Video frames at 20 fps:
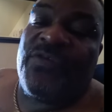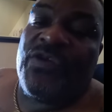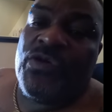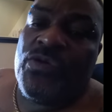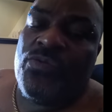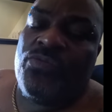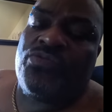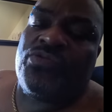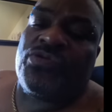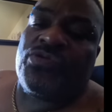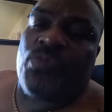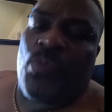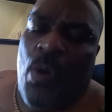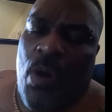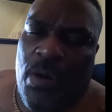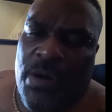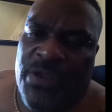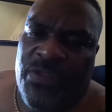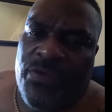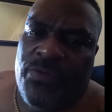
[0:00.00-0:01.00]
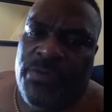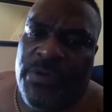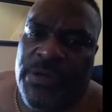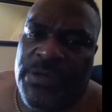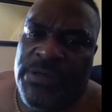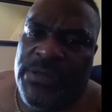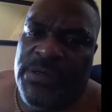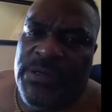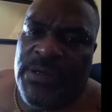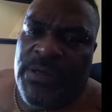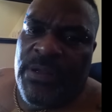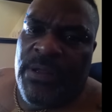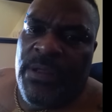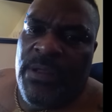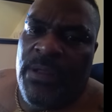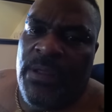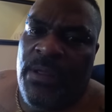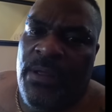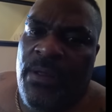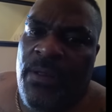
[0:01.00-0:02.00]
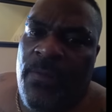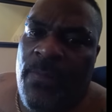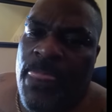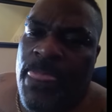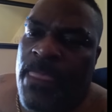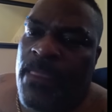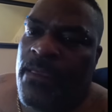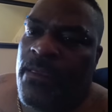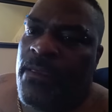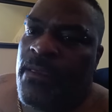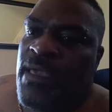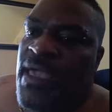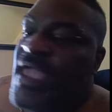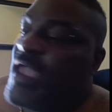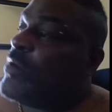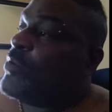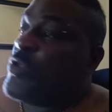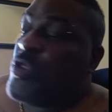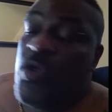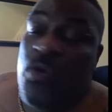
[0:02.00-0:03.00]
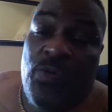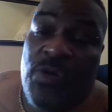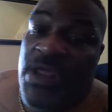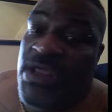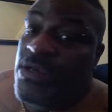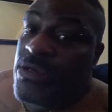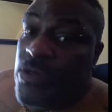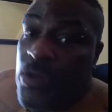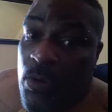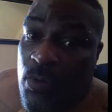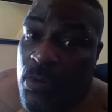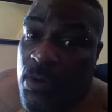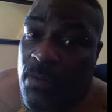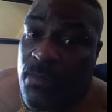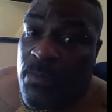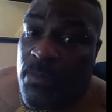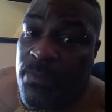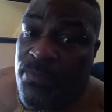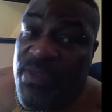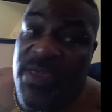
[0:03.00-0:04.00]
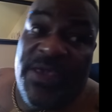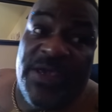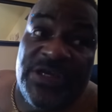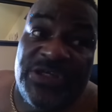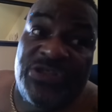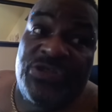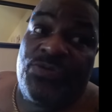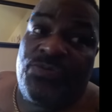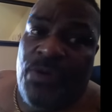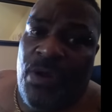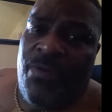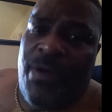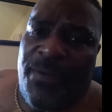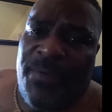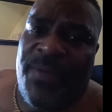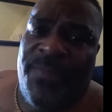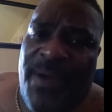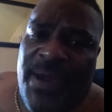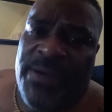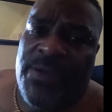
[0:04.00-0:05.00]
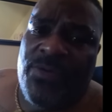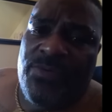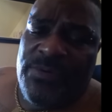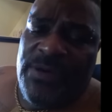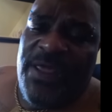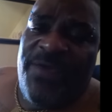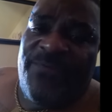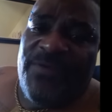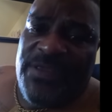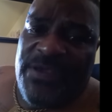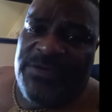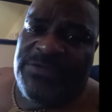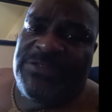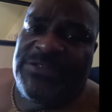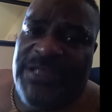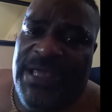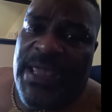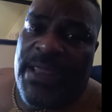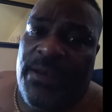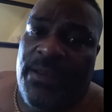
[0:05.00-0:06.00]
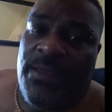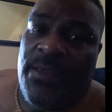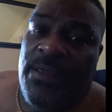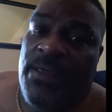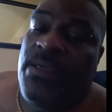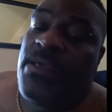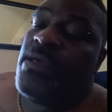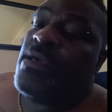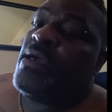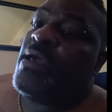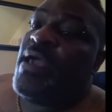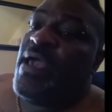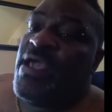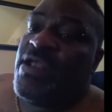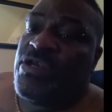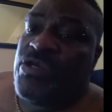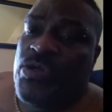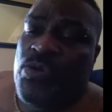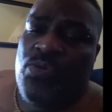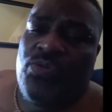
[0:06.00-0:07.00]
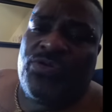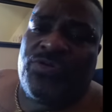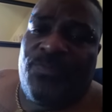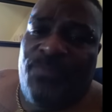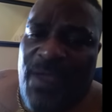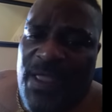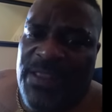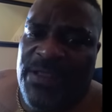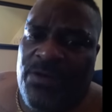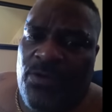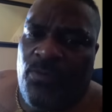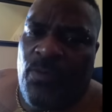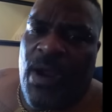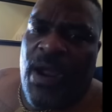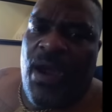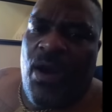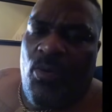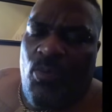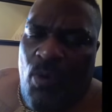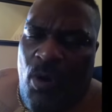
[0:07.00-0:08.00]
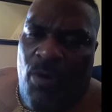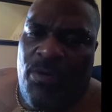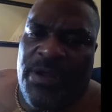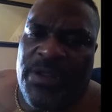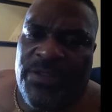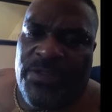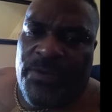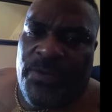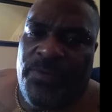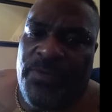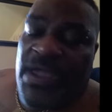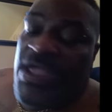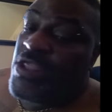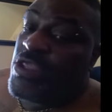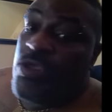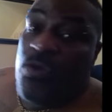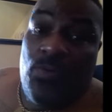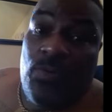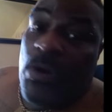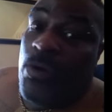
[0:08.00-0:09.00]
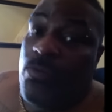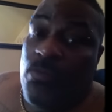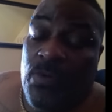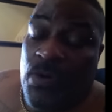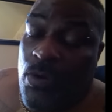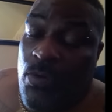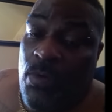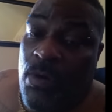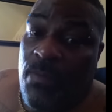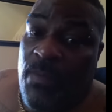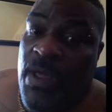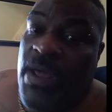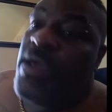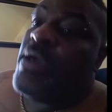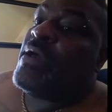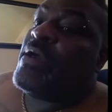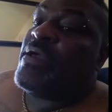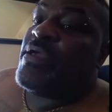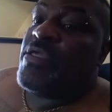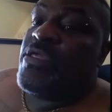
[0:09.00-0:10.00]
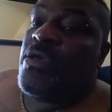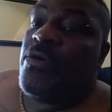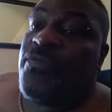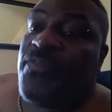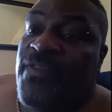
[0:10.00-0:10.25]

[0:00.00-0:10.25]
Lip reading: dudes was walking through the hood and you didn't know them, because you know everybody who live in your set, and dudes belling around, walking through, and you don't know them, you'll